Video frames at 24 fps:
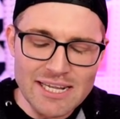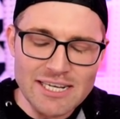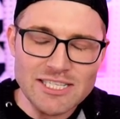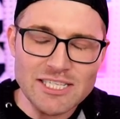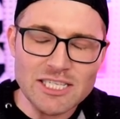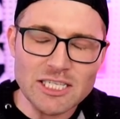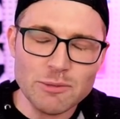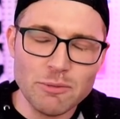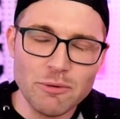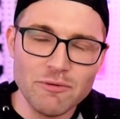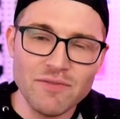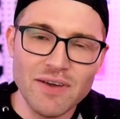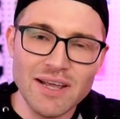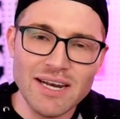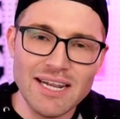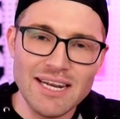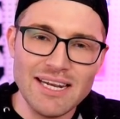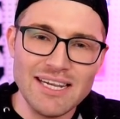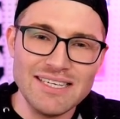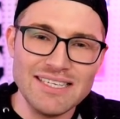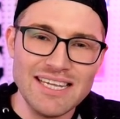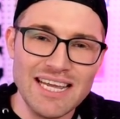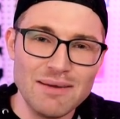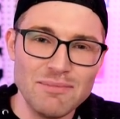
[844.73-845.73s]
just to prevent
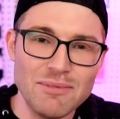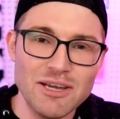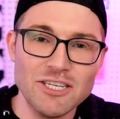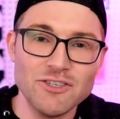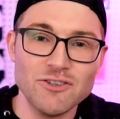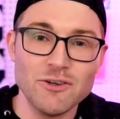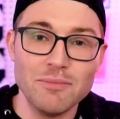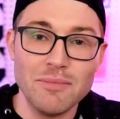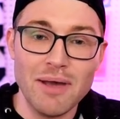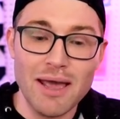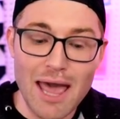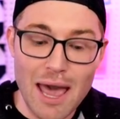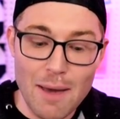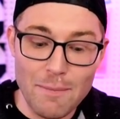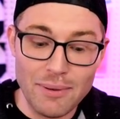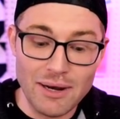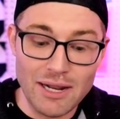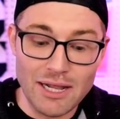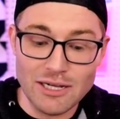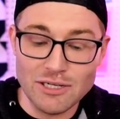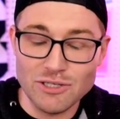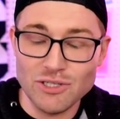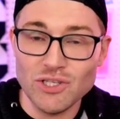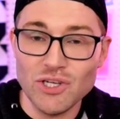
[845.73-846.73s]
any damage from
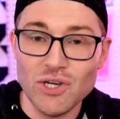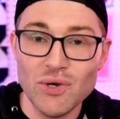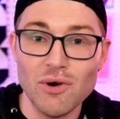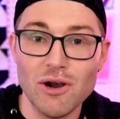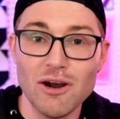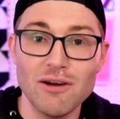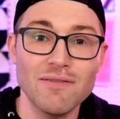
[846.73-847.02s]
happening to our